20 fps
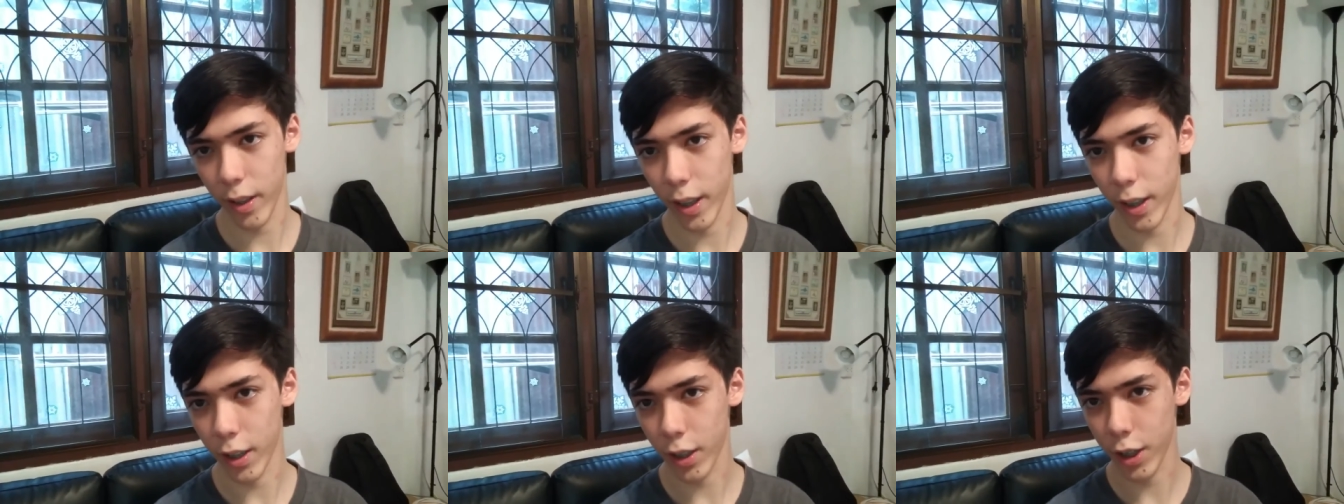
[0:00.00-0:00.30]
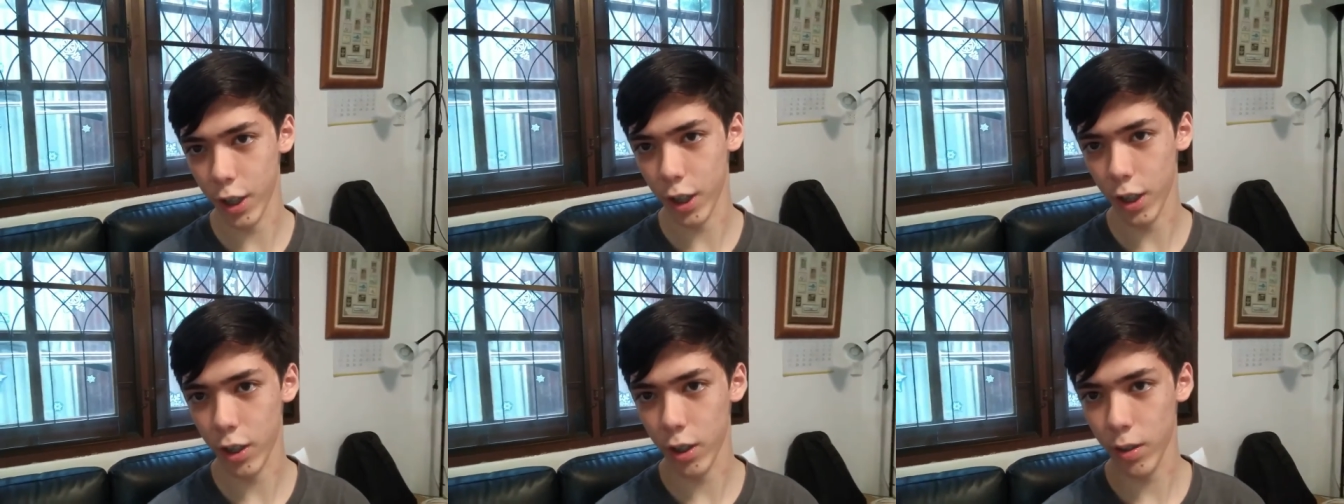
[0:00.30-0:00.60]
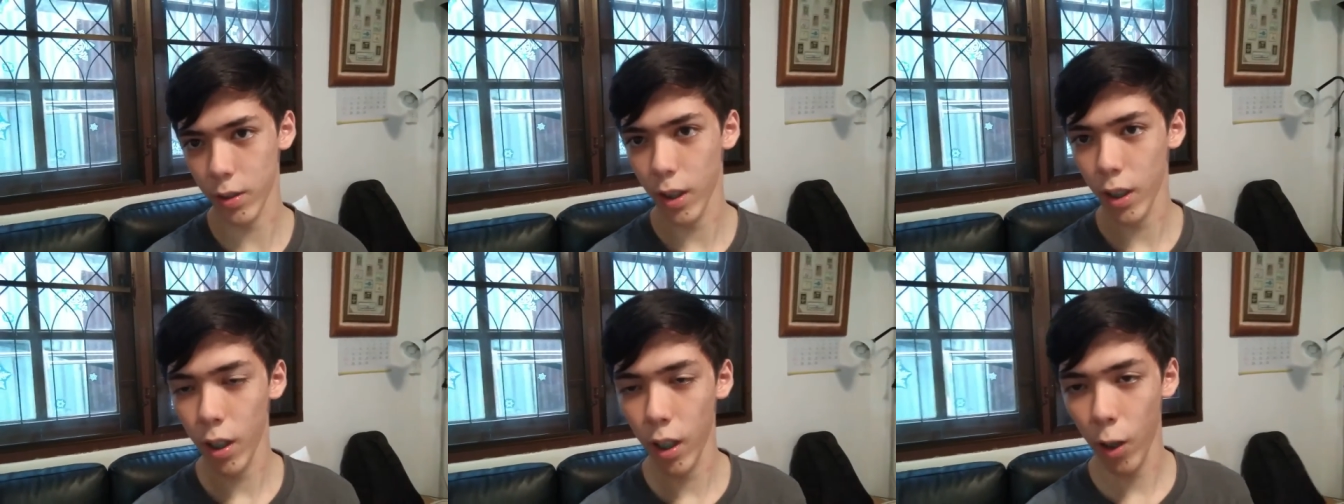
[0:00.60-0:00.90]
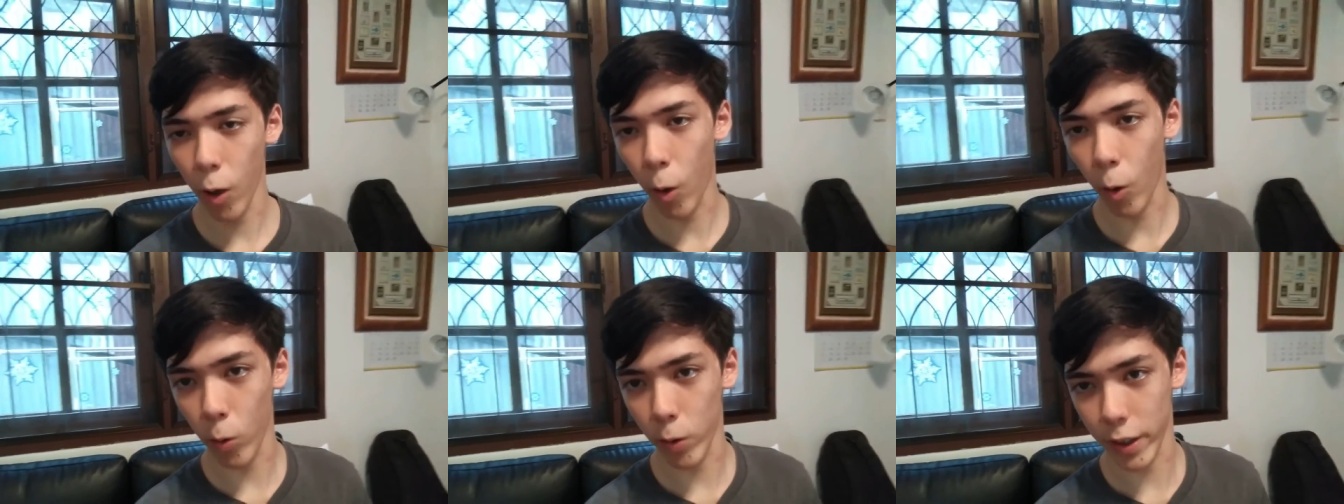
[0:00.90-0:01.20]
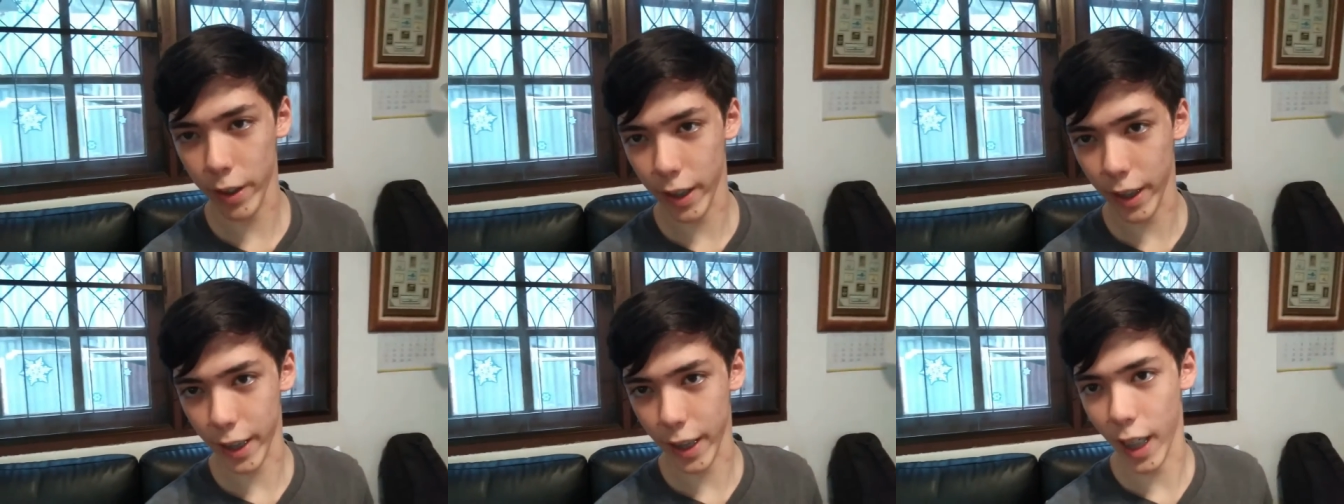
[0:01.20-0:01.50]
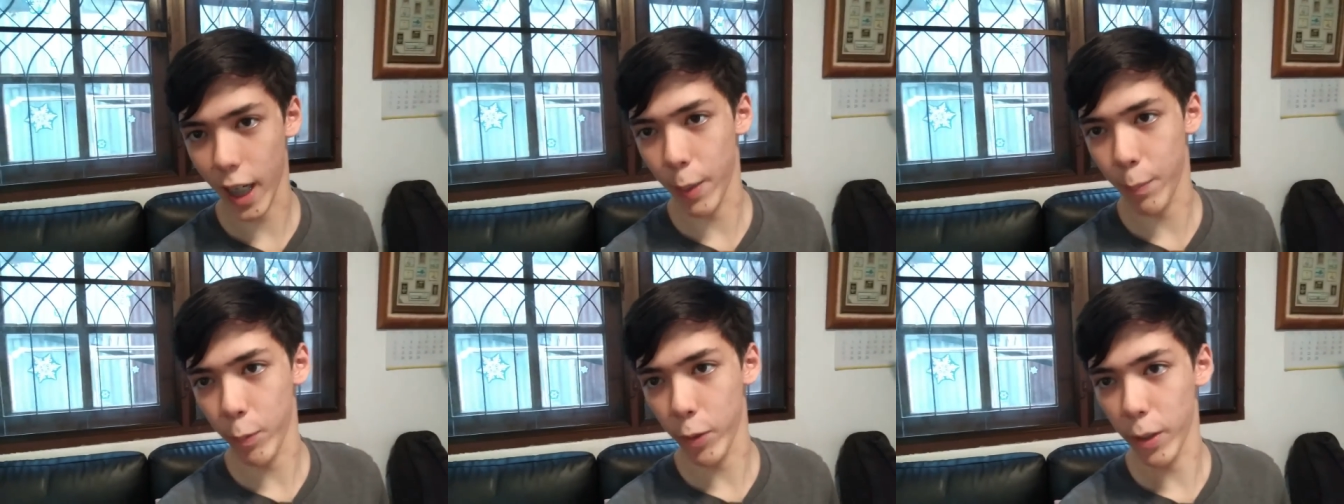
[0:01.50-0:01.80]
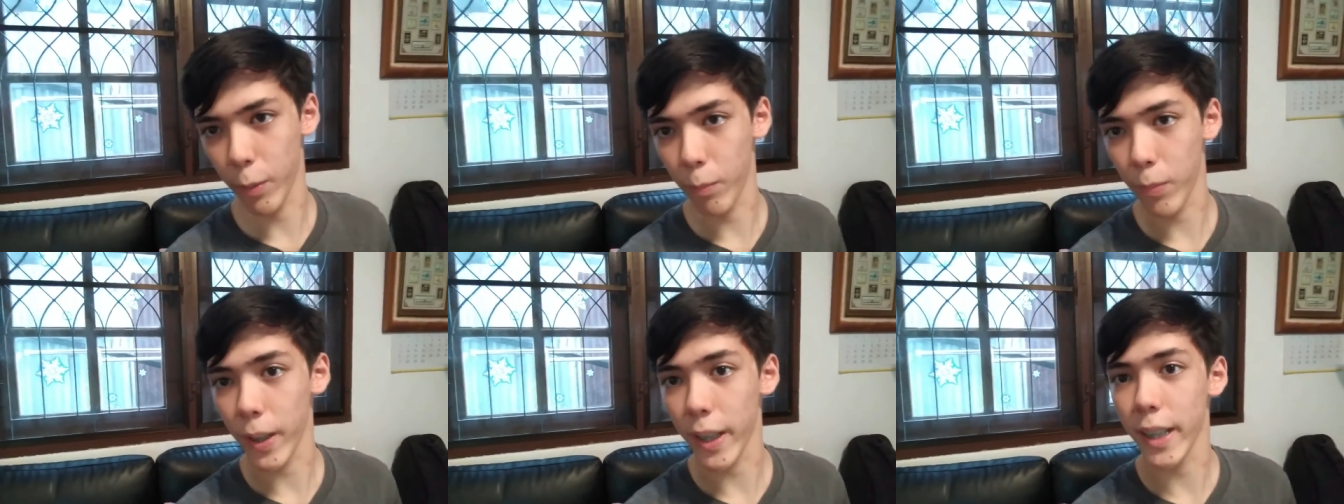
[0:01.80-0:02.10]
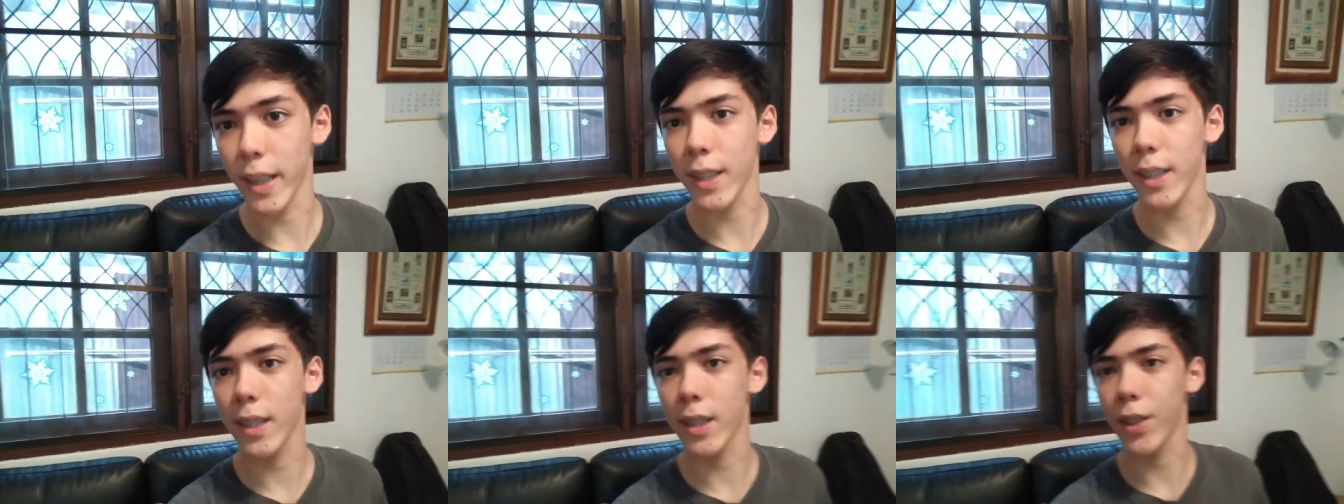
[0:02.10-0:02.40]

than just holding the camera in place.